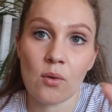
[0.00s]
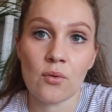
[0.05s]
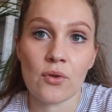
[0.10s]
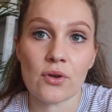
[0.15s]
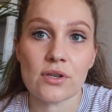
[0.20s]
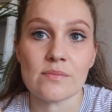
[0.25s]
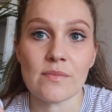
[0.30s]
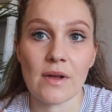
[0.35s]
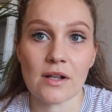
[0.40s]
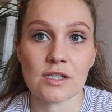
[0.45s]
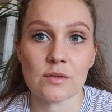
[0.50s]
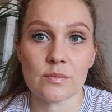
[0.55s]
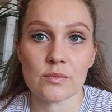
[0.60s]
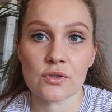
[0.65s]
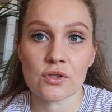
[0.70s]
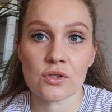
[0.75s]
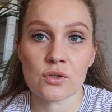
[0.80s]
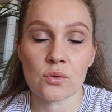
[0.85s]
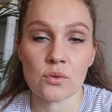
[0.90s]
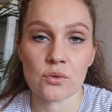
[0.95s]
all those multiple
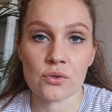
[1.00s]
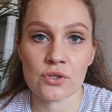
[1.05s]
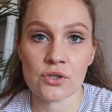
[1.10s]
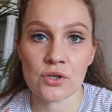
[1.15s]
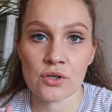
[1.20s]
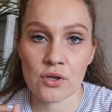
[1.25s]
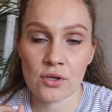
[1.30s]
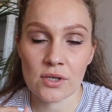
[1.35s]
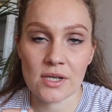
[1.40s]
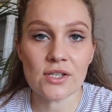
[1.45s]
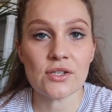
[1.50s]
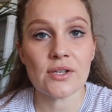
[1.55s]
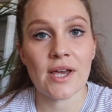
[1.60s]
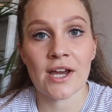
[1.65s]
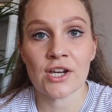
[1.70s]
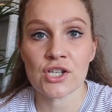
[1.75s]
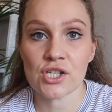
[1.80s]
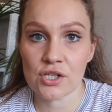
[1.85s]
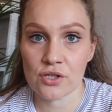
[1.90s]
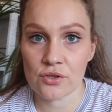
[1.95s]
stores, so you need to
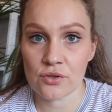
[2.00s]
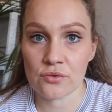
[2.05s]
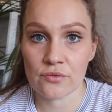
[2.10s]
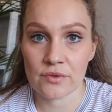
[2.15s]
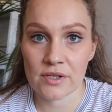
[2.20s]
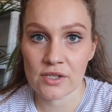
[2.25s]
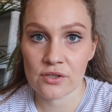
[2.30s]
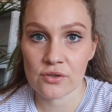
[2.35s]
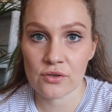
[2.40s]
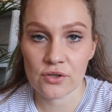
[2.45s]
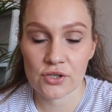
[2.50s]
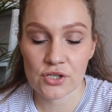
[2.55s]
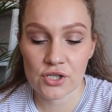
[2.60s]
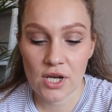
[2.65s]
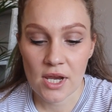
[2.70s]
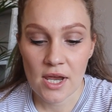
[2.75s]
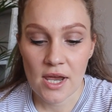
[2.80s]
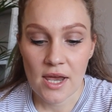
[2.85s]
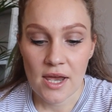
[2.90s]
actually do your research.